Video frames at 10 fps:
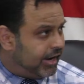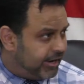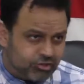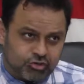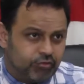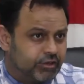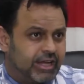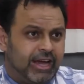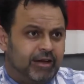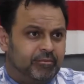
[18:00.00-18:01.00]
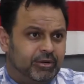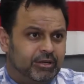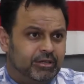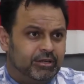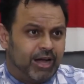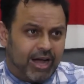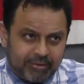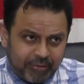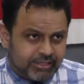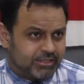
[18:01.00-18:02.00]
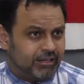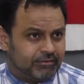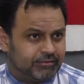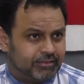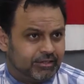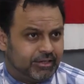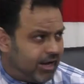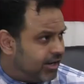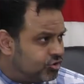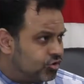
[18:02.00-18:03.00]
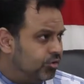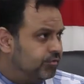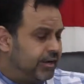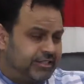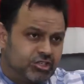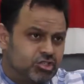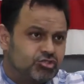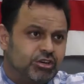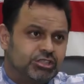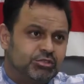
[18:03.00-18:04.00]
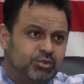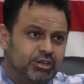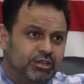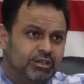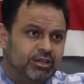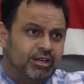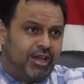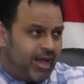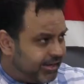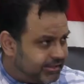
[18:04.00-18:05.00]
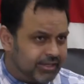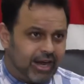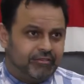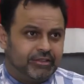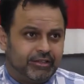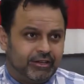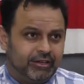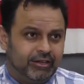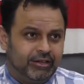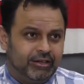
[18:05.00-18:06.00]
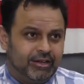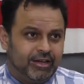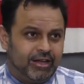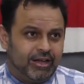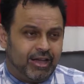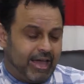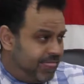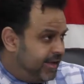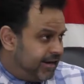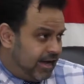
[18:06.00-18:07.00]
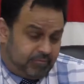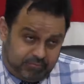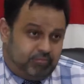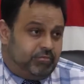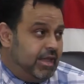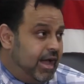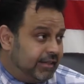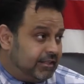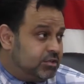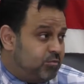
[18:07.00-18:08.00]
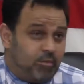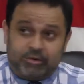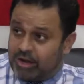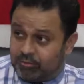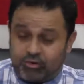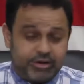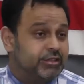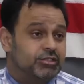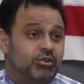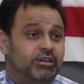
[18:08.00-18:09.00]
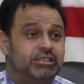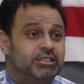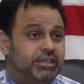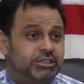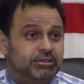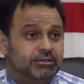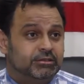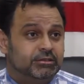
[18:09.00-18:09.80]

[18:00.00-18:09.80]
I drove a cab. I myself, I did construction work. I did everything. And then at this moment, I'm running this organization.